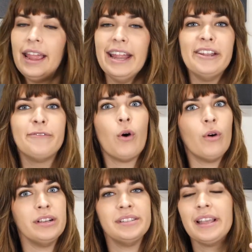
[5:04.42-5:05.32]
and of
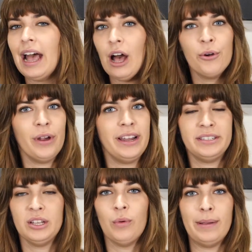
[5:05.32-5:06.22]
course, how great
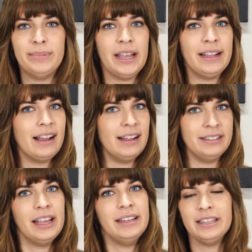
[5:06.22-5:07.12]
is their website
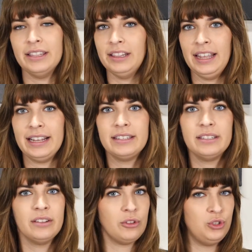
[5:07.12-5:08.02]
content and the
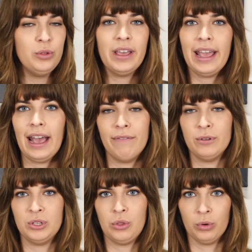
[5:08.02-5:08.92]
links? Do they have
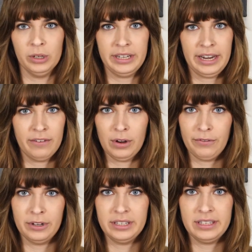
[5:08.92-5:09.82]
those authoritative
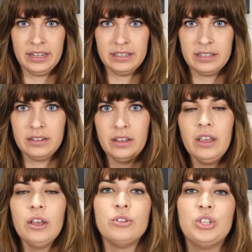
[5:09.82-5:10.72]
references?
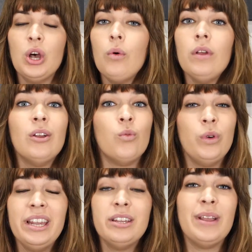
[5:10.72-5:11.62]
So
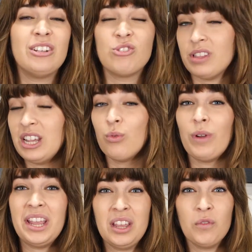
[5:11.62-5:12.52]
we need to make sure that you're
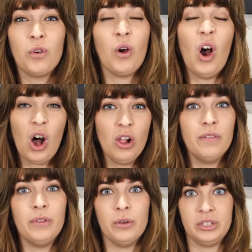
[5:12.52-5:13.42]
ranking for all
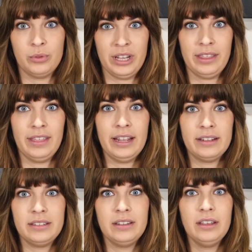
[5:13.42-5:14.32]
of those three things.